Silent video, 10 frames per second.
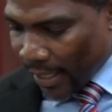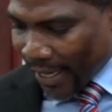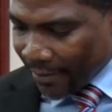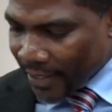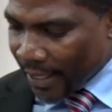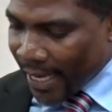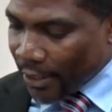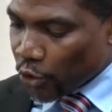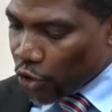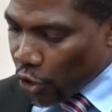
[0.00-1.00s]
and I've said
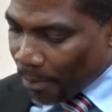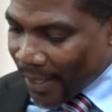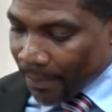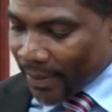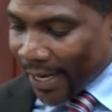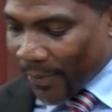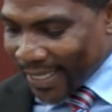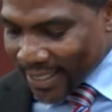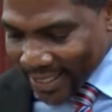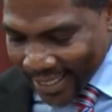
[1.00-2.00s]
that to show people that we are
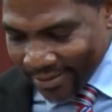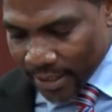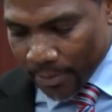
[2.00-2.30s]
serious